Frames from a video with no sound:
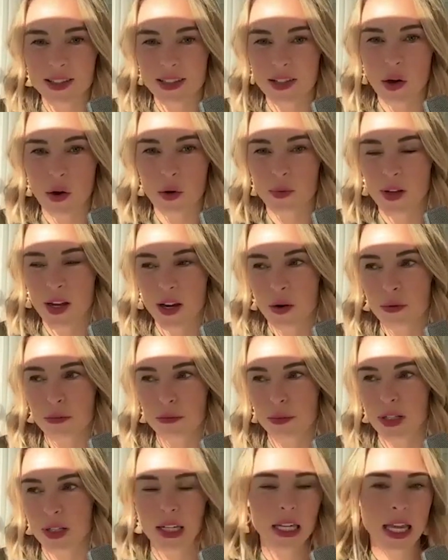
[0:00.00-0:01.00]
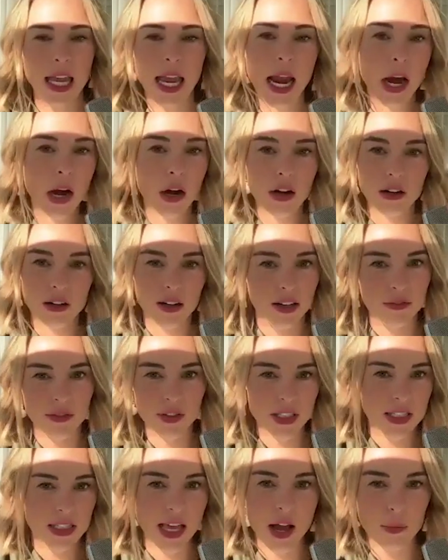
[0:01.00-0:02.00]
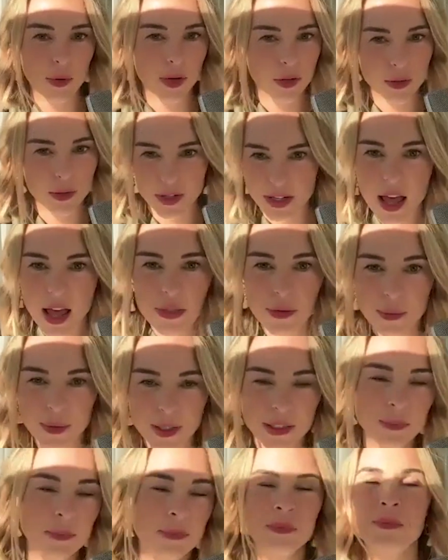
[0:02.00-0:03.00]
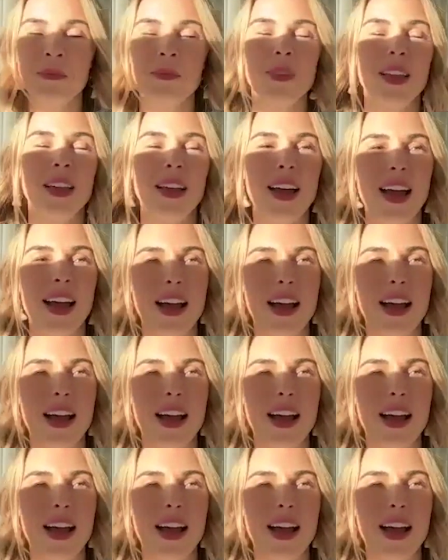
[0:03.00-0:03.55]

So they don't really care if it's that one or another one. Right.